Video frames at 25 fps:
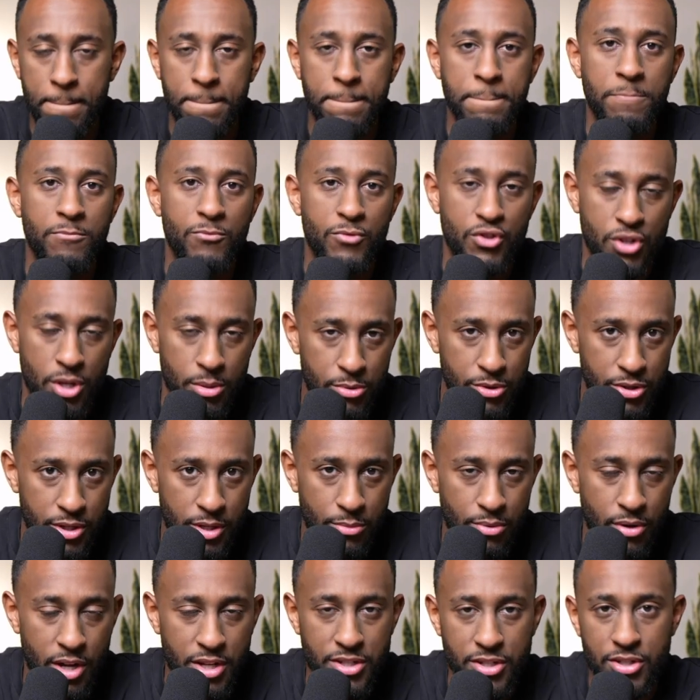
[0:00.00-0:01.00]
Troubleshooting
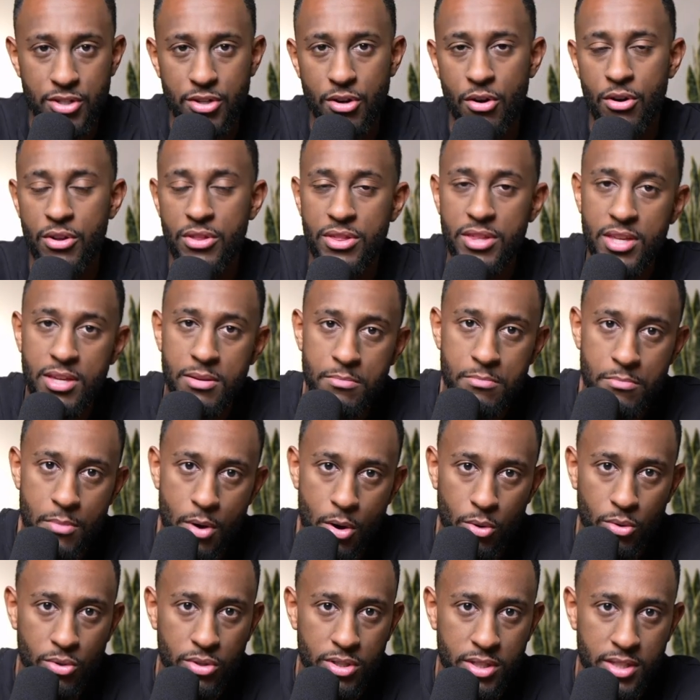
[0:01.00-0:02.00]
projects are the
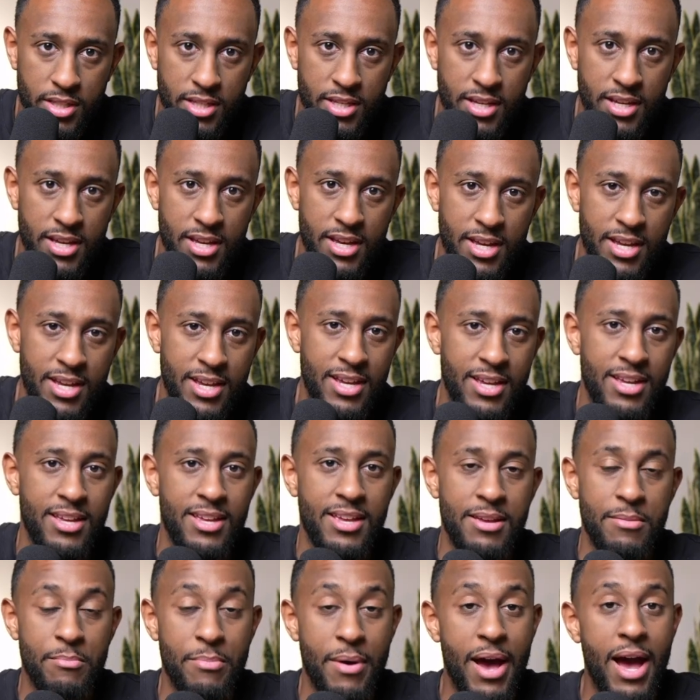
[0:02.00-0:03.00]
most
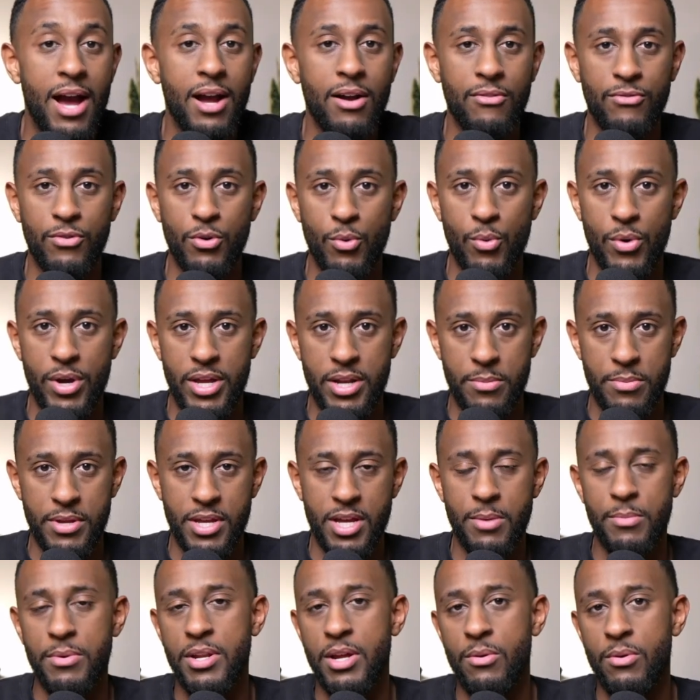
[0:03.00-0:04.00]
impactful way to become a
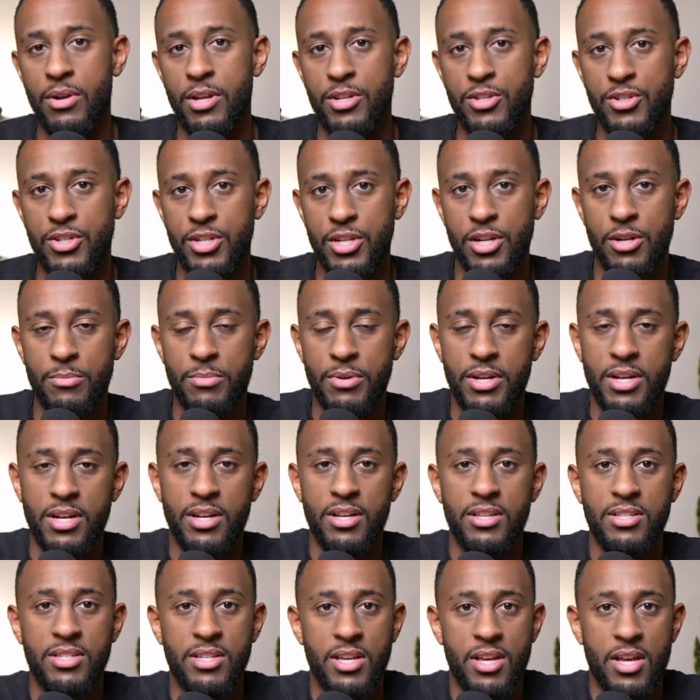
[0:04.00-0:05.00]
network engineer because
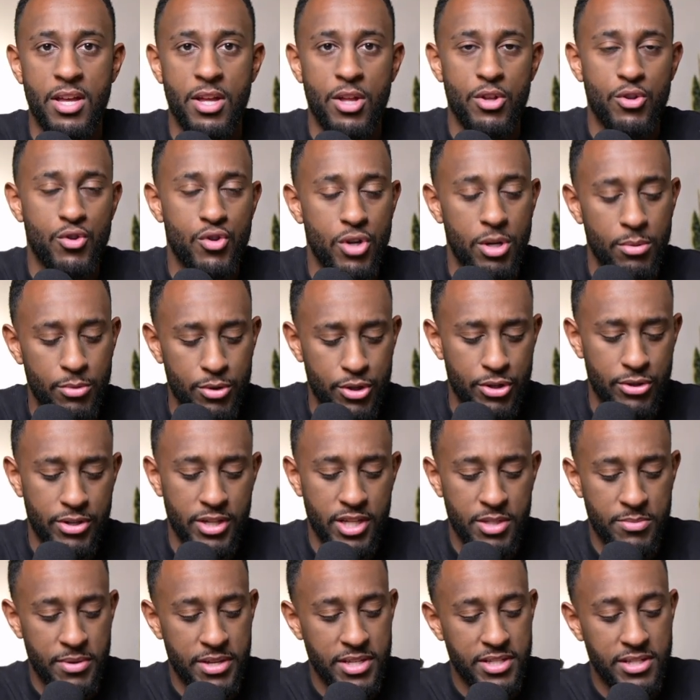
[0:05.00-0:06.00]
troubleshooting is
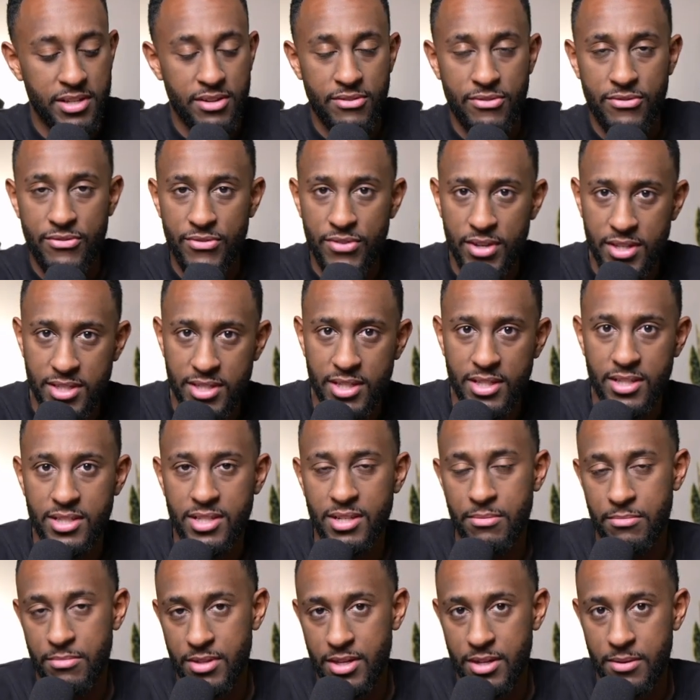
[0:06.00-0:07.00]
basically fixing
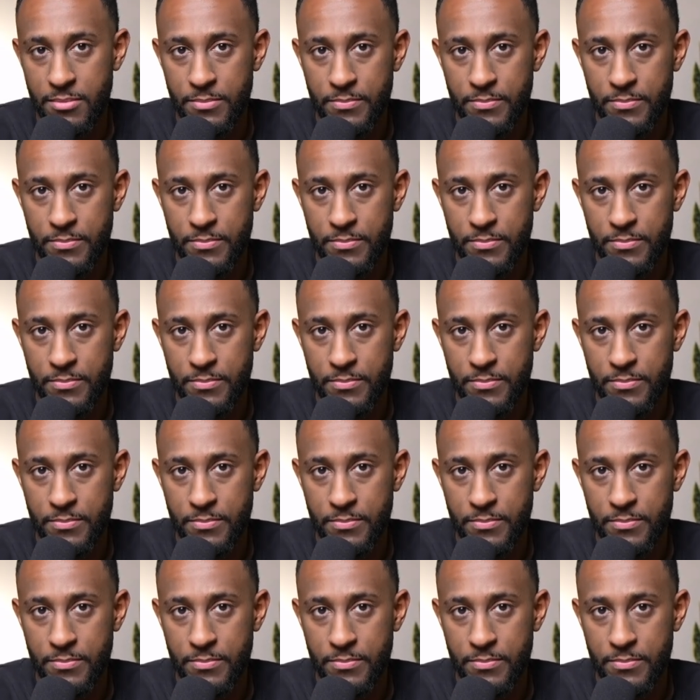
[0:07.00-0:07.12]
something